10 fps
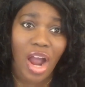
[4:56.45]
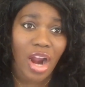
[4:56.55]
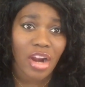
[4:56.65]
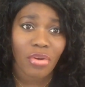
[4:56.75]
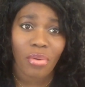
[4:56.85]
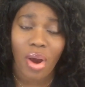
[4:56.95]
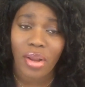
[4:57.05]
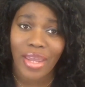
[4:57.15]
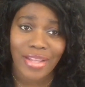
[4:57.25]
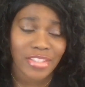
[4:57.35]

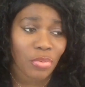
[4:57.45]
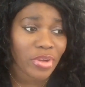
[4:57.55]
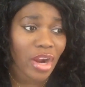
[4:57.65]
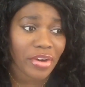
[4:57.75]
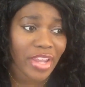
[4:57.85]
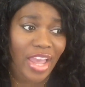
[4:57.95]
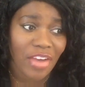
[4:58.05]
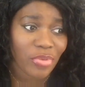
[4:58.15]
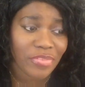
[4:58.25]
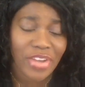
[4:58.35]
Like I said,
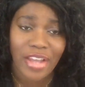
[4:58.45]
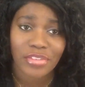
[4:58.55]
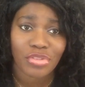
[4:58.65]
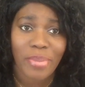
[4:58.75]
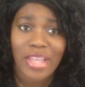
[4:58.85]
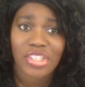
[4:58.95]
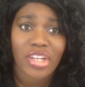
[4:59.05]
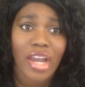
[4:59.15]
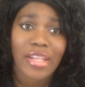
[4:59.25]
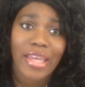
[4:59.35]
we've got 2 matching
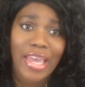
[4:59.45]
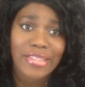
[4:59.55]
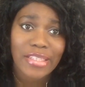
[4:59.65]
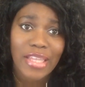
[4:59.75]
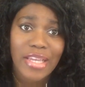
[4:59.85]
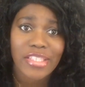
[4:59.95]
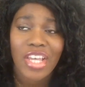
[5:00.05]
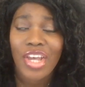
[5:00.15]
Cadillac Escalades.